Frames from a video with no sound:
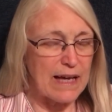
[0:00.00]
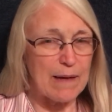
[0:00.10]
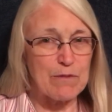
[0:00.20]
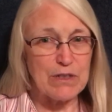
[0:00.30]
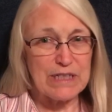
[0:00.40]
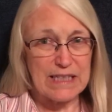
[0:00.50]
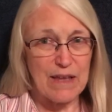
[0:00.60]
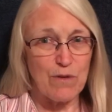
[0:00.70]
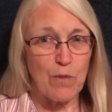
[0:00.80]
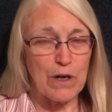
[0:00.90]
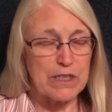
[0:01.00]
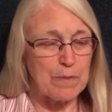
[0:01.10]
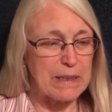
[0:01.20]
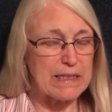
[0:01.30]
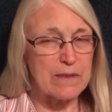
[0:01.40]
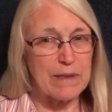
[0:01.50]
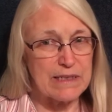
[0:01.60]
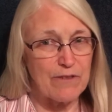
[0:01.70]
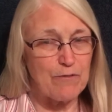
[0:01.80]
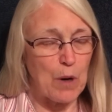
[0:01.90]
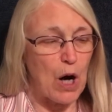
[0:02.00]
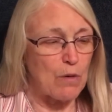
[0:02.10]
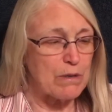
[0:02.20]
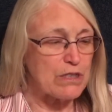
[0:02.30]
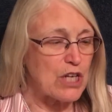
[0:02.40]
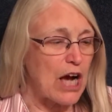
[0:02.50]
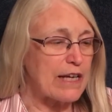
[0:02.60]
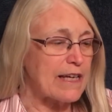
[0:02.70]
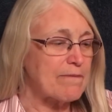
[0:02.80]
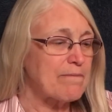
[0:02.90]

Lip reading: I'm going to say the words, but it's as if Paul was talking.